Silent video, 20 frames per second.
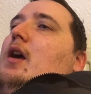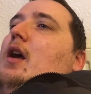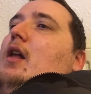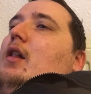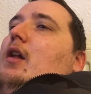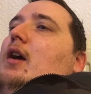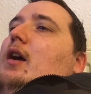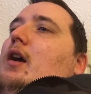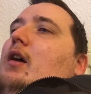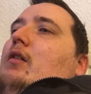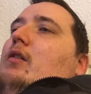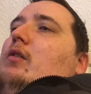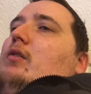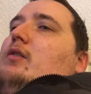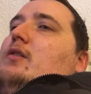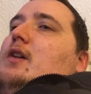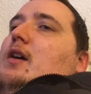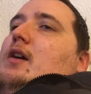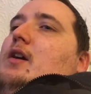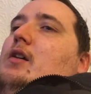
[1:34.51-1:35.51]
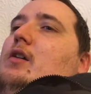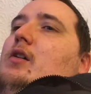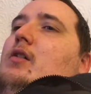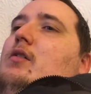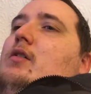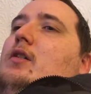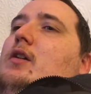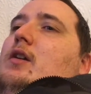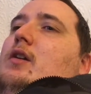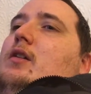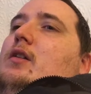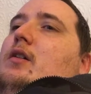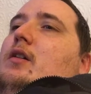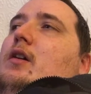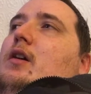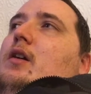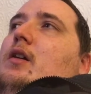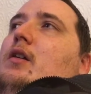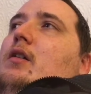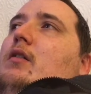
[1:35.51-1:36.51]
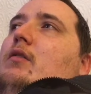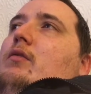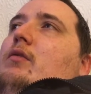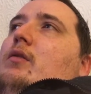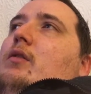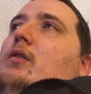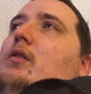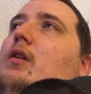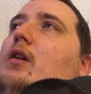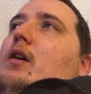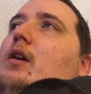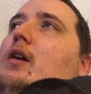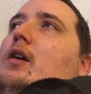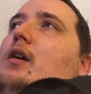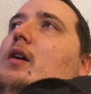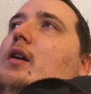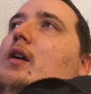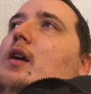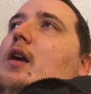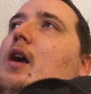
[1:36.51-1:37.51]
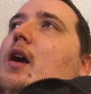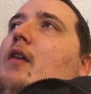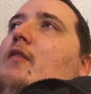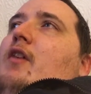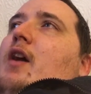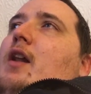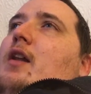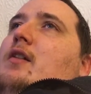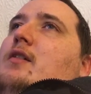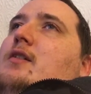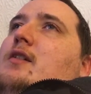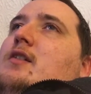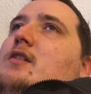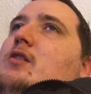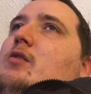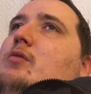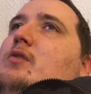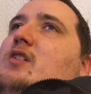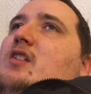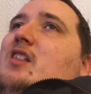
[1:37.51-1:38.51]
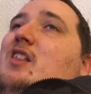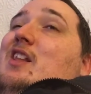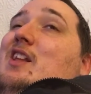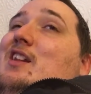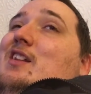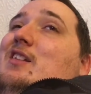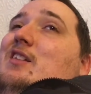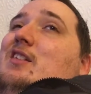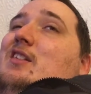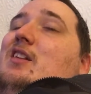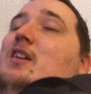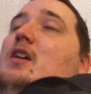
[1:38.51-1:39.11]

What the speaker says: Like, I got tachycardia, and I've had it since I was thin,